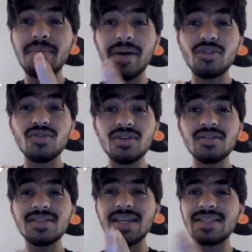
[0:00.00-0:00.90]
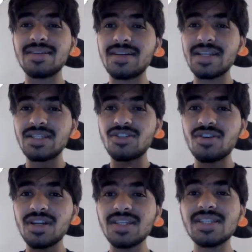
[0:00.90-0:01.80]
pathogens in certain
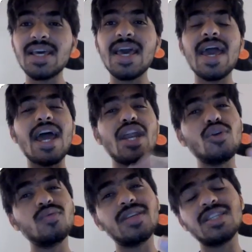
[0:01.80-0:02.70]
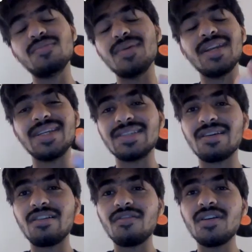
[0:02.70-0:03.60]
studies, and new genes being
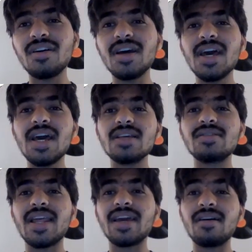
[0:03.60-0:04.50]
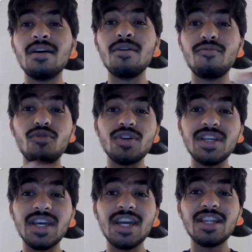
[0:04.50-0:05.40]
discovered like
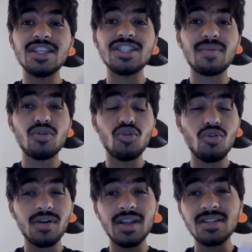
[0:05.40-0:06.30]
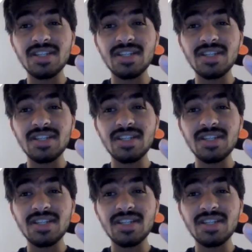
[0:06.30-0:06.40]
48 in Staphylococcus